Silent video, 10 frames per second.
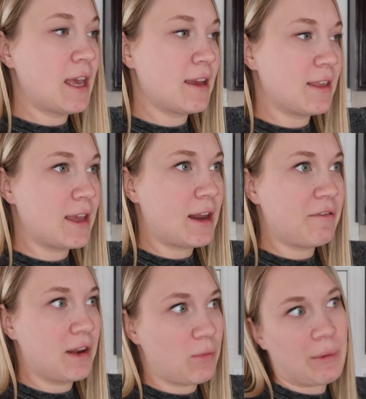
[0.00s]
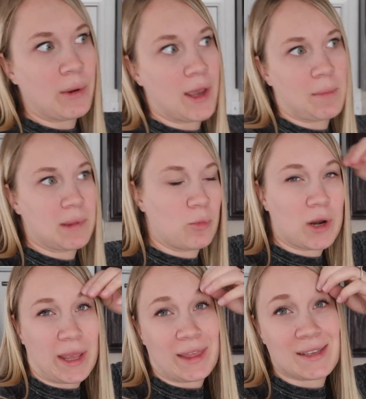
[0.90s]
And then I feed him right when I wake up in the
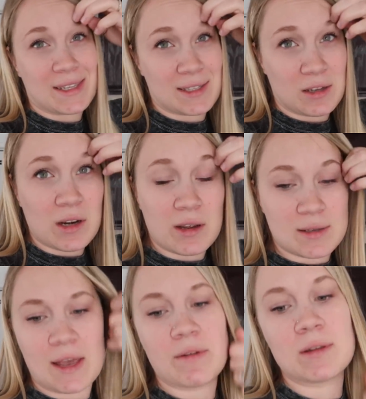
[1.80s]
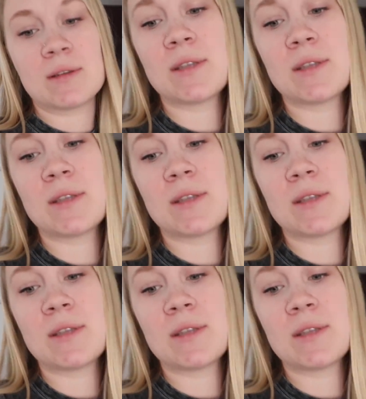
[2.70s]
morning at like 6.30 or 7.